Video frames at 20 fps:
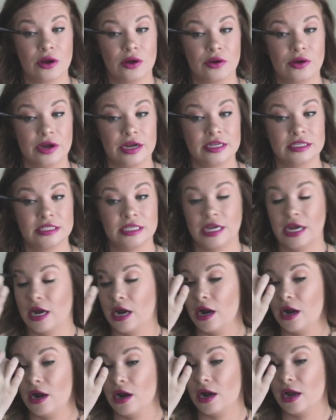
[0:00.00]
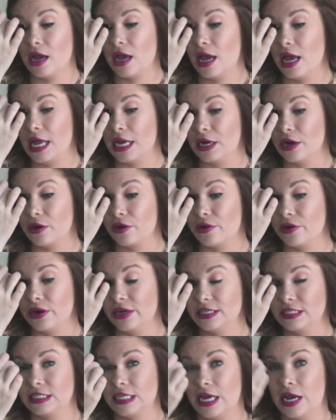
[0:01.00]
crease here and your
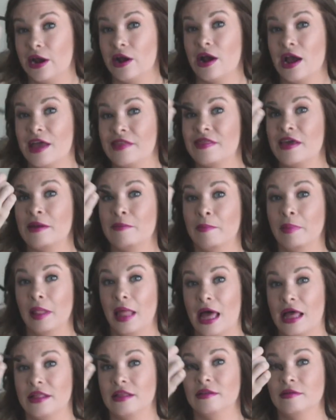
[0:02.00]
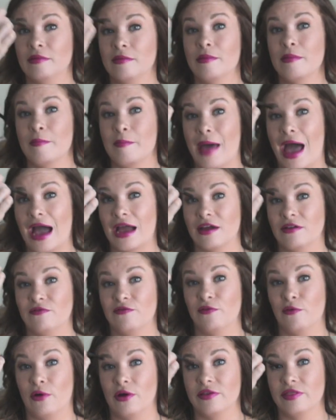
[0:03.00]
crease here and then blend back and
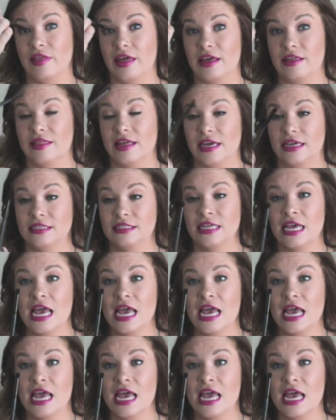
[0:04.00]
forth like this.